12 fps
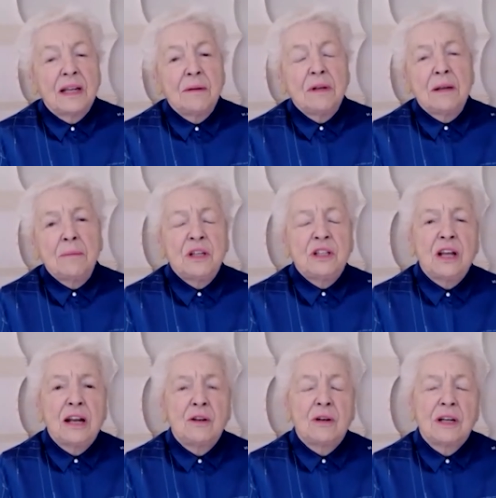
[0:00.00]
Let me
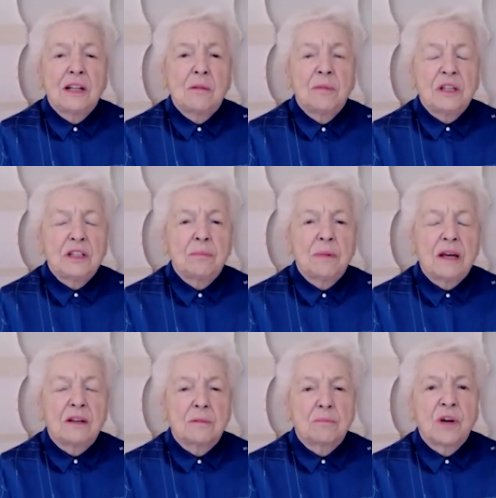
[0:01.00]
tell you a little bit
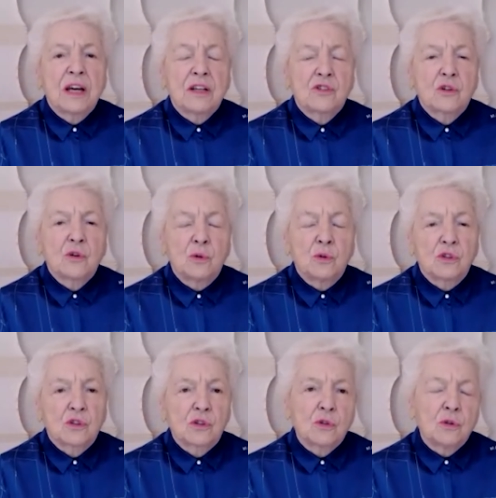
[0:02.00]
about Prior's Court
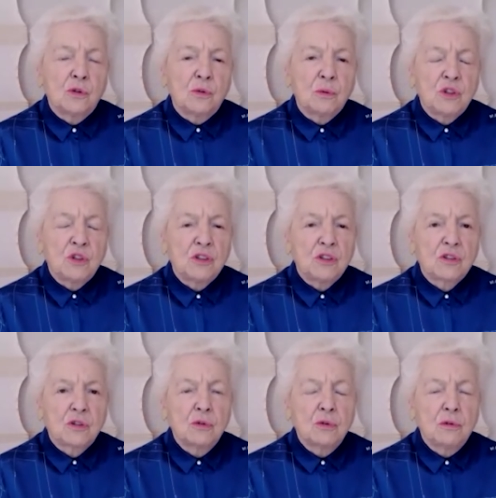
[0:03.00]
School, which is a
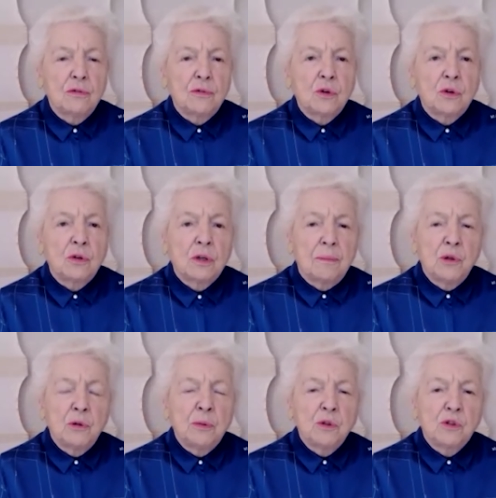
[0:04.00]
school for
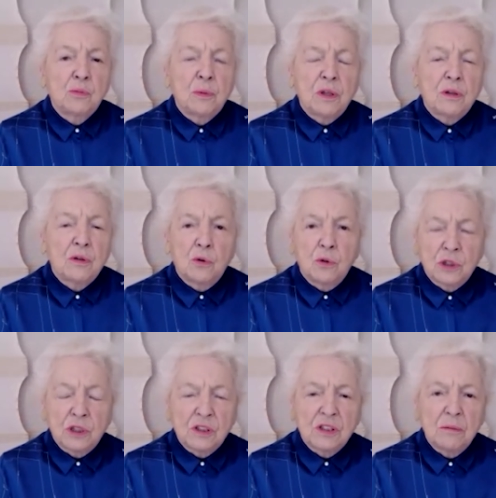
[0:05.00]
pupils with
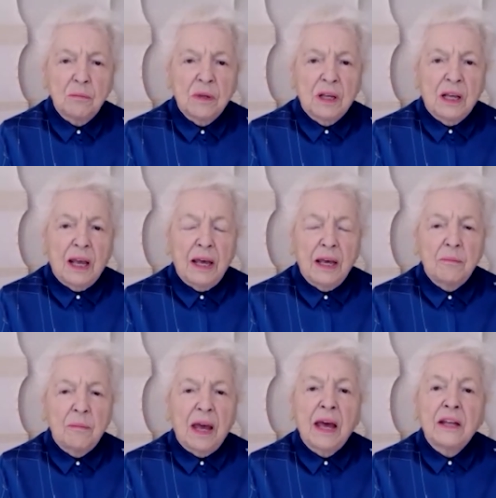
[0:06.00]
autism
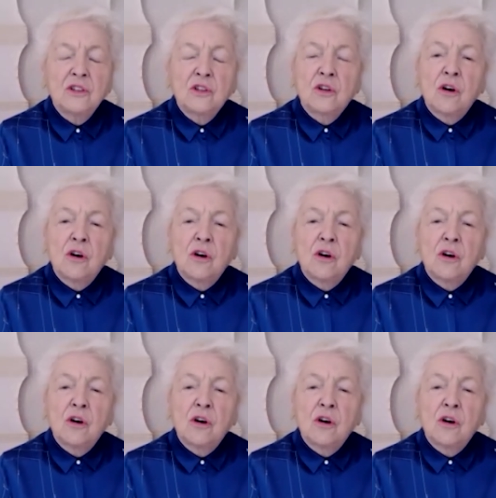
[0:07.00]
um, and